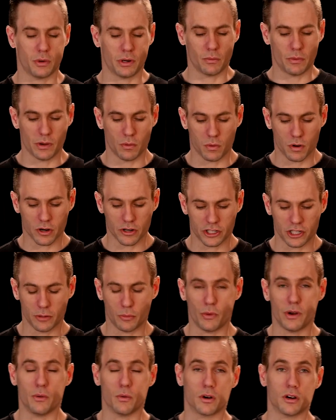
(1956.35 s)
when we
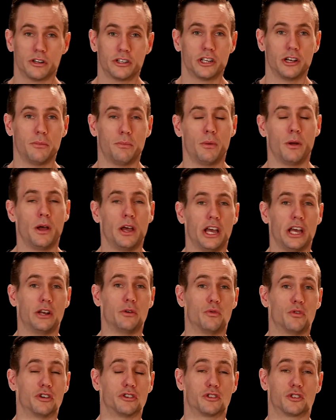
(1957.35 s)
worship in
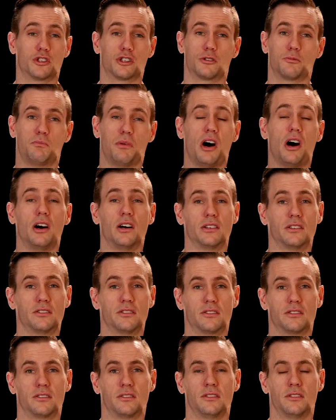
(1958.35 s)

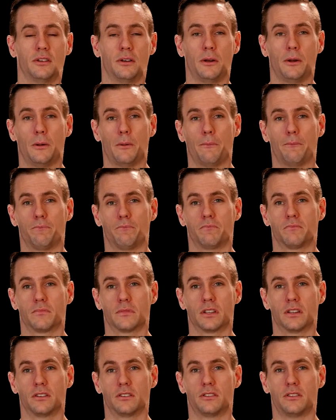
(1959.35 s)
response
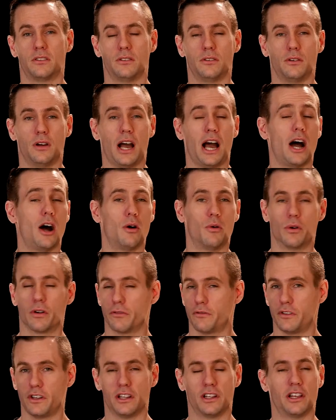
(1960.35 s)
to how we're
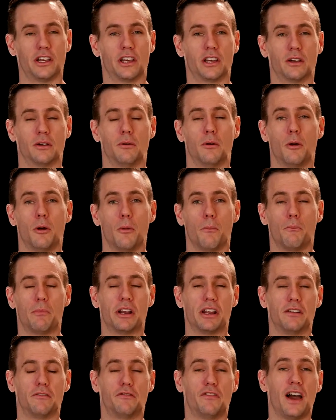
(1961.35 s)
feeling.
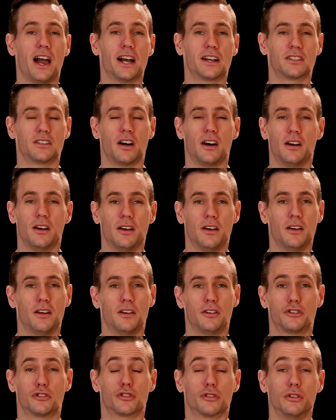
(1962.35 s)
But in fact,
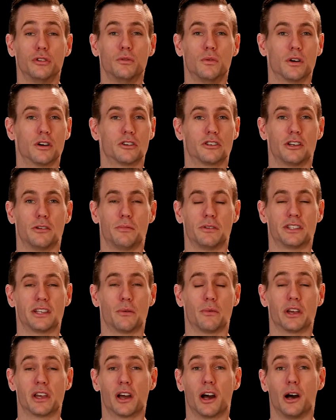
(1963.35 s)
true worship is that
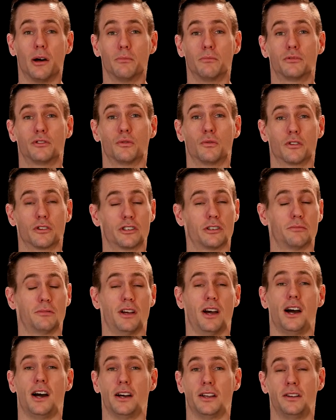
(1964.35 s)
we come to worship
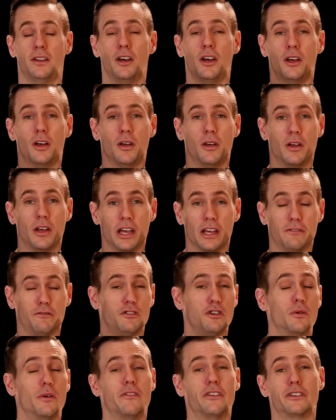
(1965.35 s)
God in
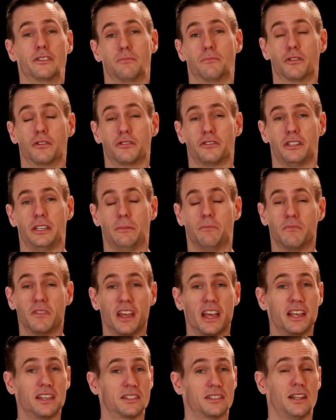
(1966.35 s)
view of his mercy,
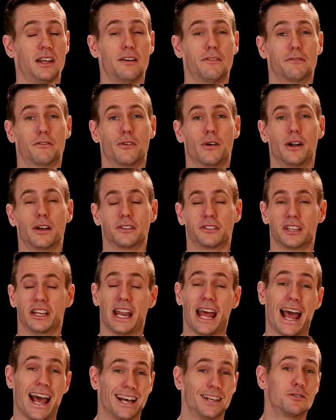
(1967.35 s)
his love for us. And
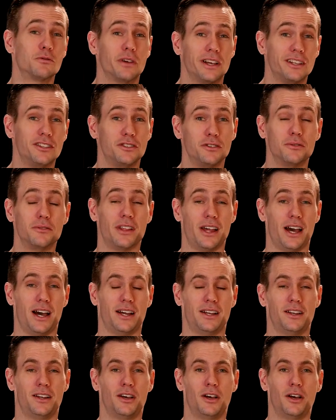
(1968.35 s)
as we do that,